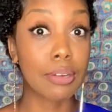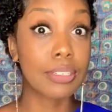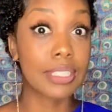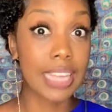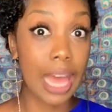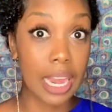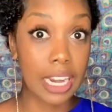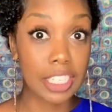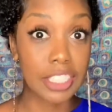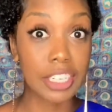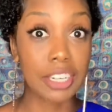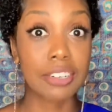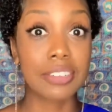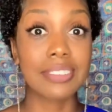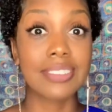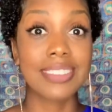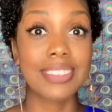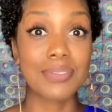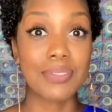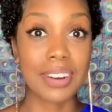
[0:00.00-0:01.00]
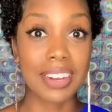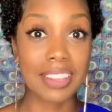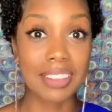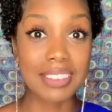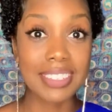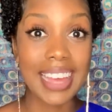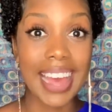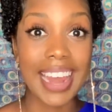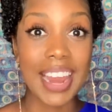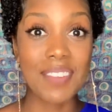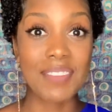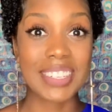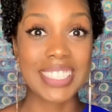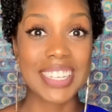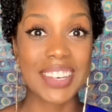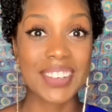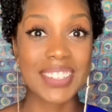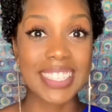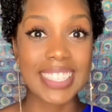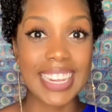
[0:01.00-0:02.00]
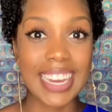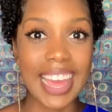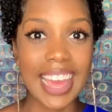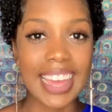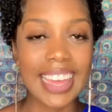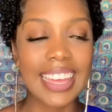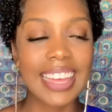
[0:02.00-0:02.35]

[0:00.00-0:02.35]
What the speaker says: kind of shows, one of those kind of episodes today.